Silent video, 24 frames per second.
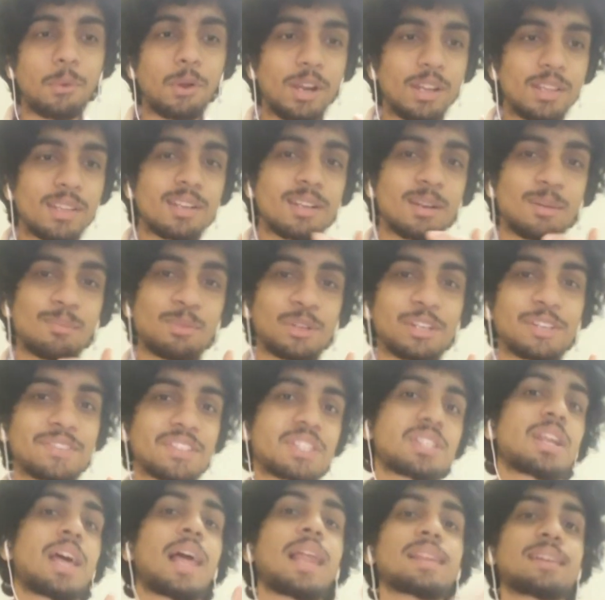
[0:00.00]
what are the computer
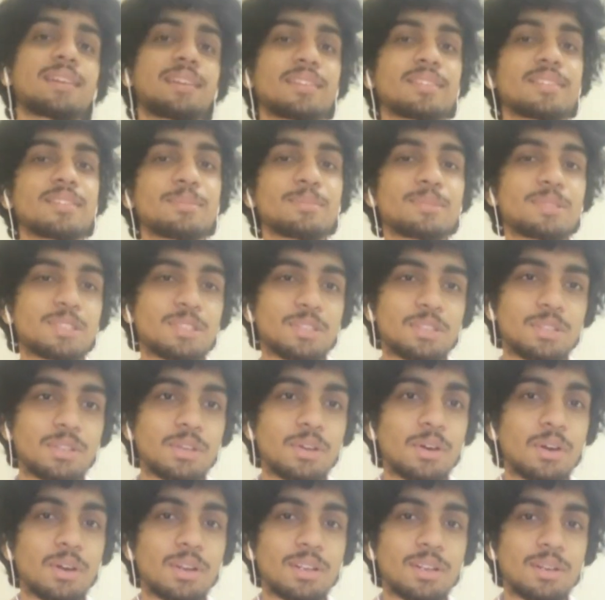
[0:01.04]
vision algorithms
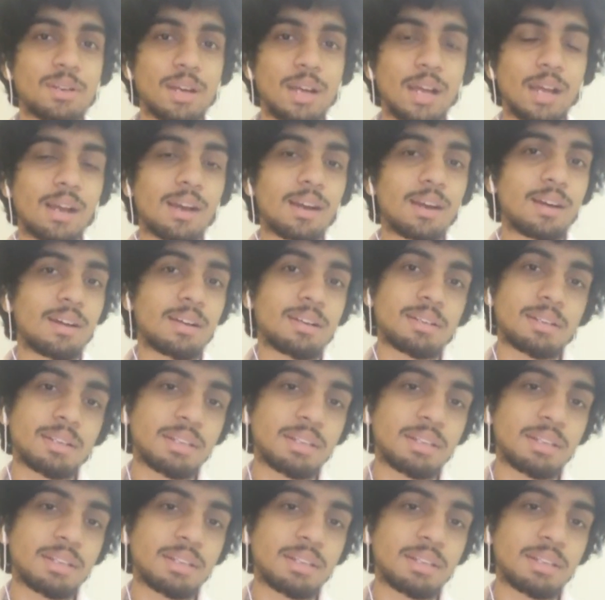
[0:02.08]
or uh,